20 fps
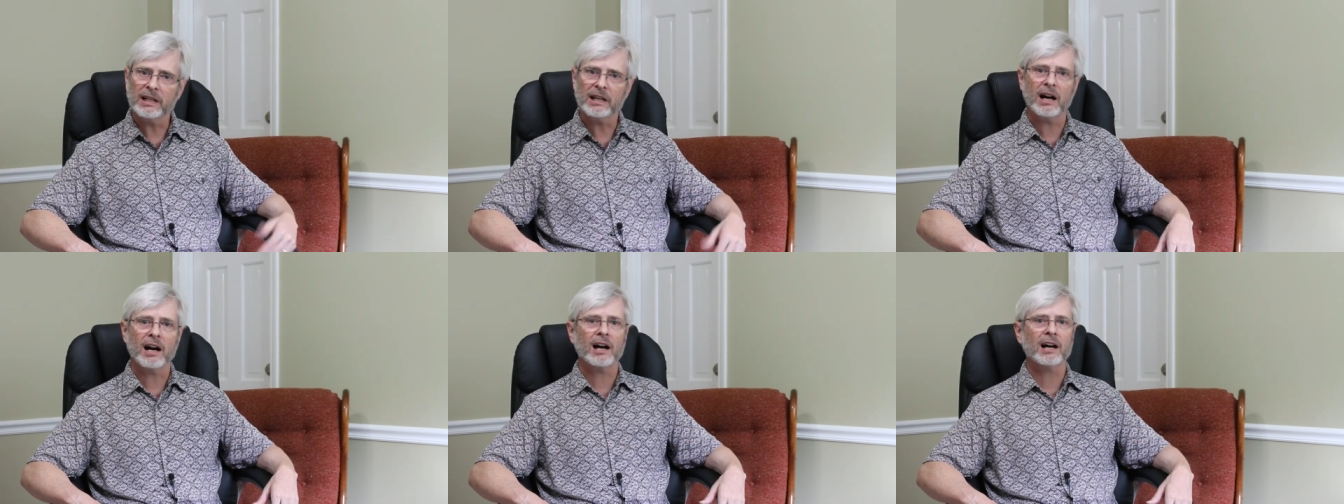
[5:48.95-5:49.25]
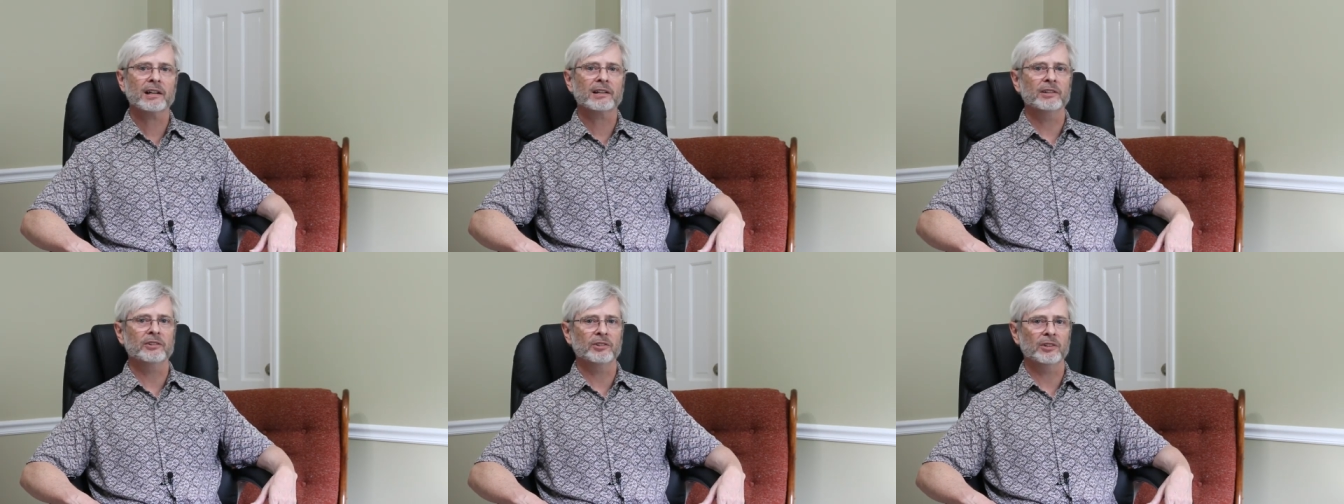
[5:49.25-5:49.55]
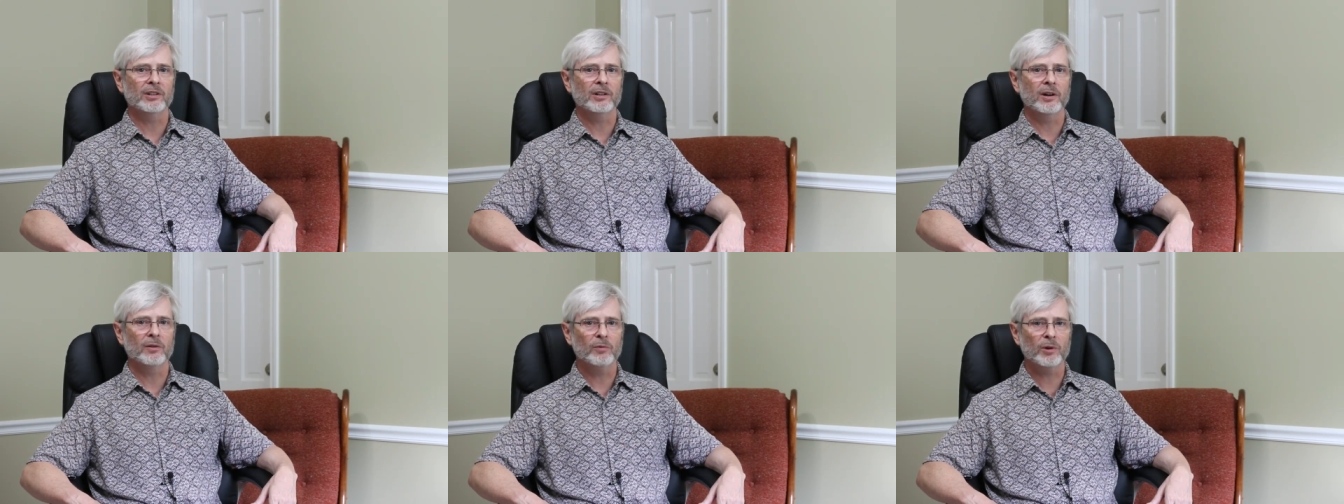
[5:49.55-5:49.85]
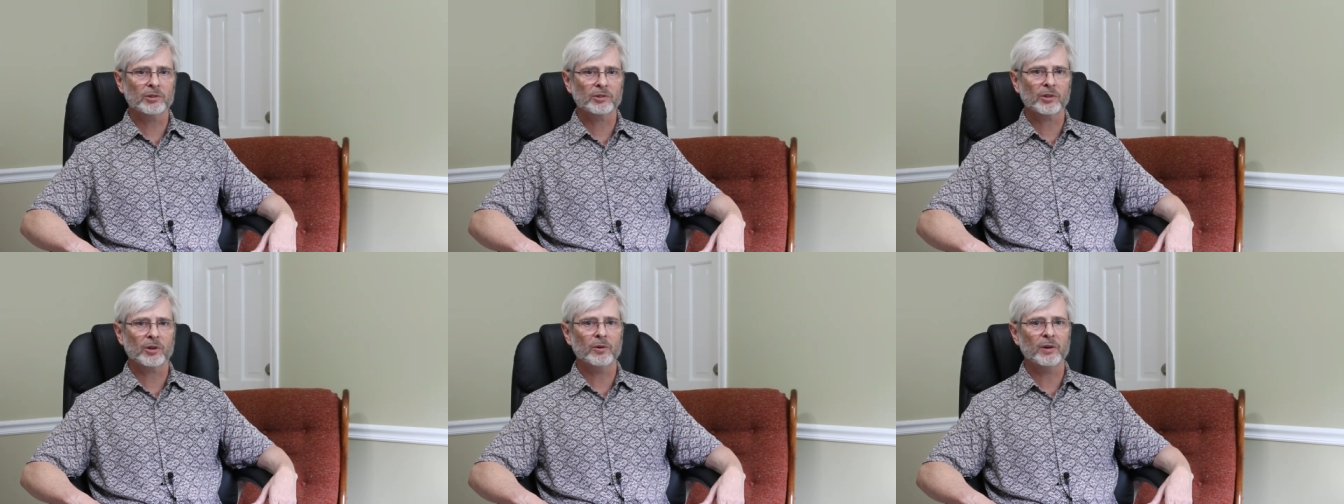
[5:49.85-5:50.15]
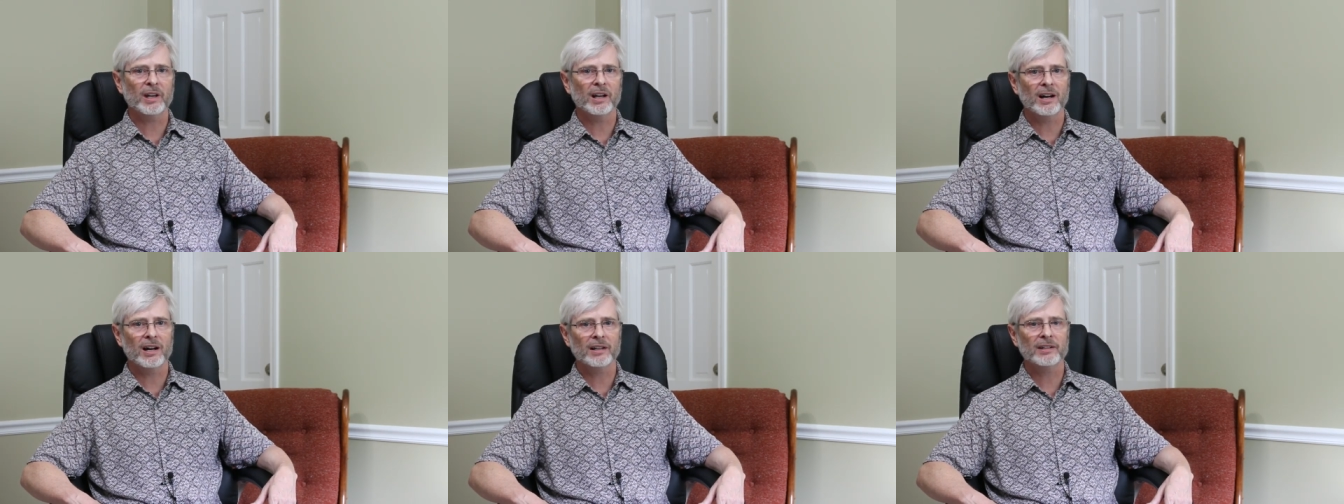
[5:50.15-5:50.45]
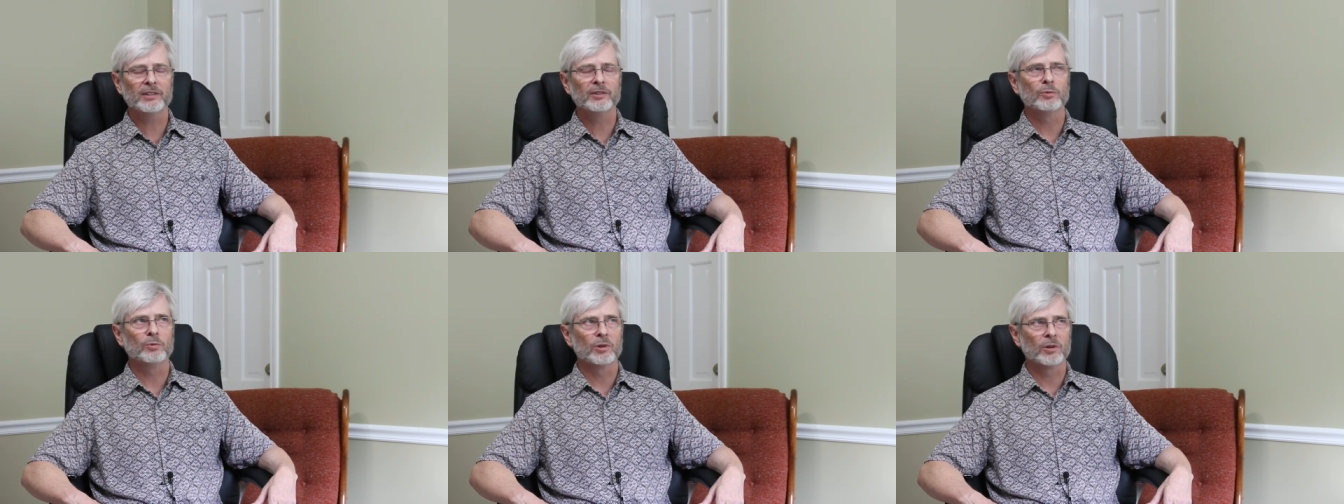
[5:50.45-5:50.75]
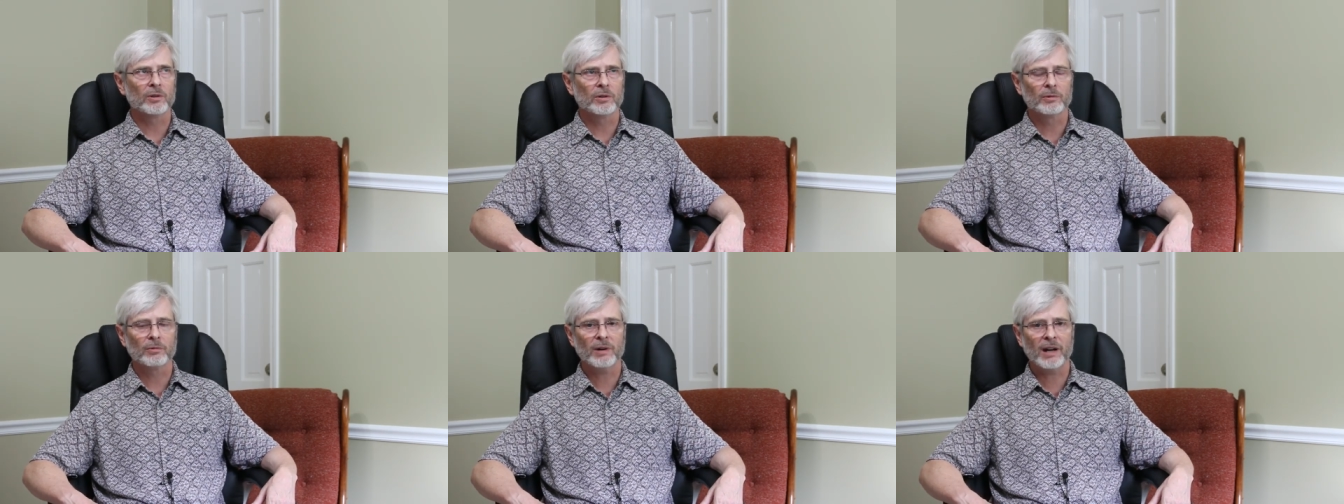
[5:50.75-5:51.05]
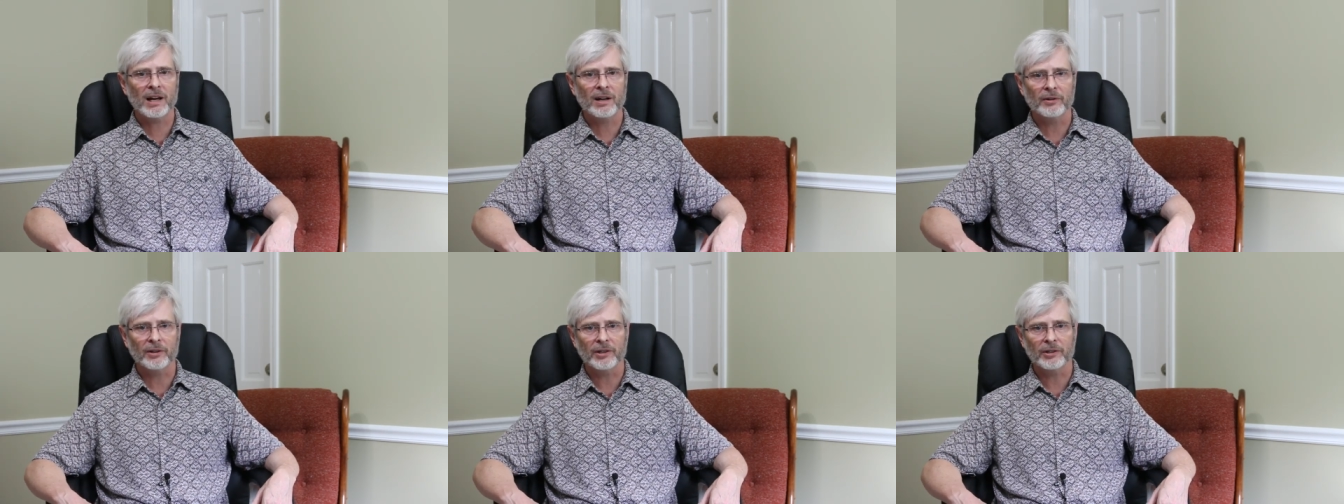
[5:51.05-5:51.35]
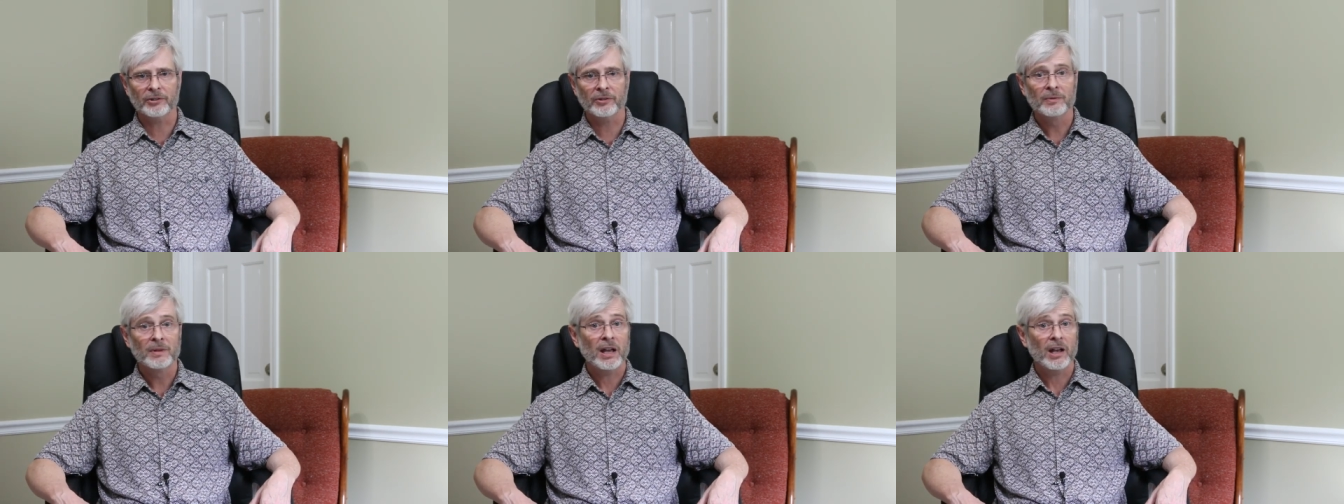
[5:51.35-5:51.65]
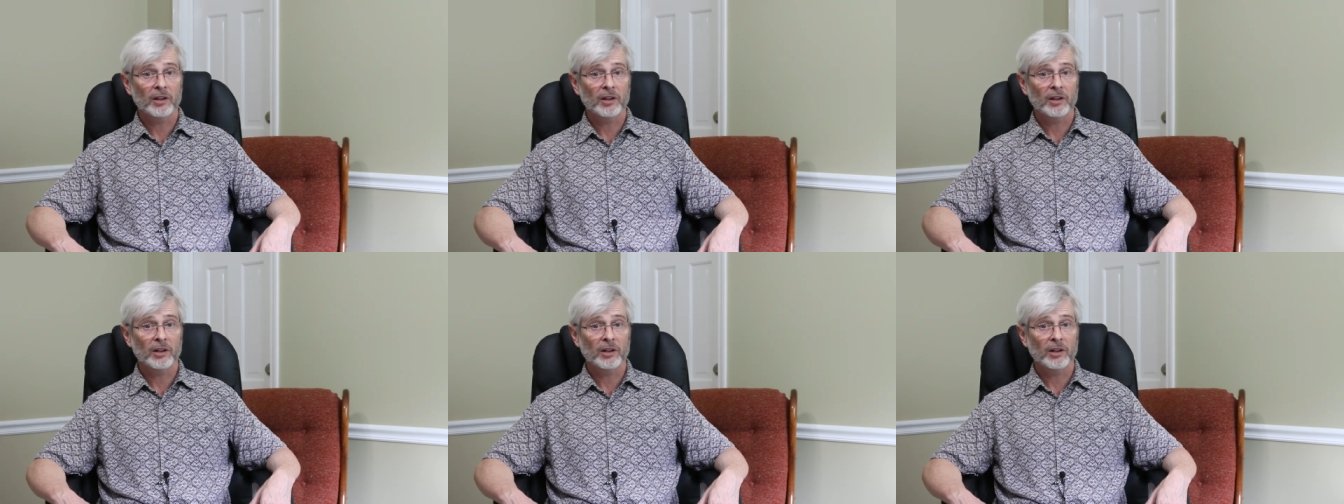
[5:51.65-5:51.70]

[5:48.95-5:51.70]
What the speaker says: cognizant of what's going on in the world around us,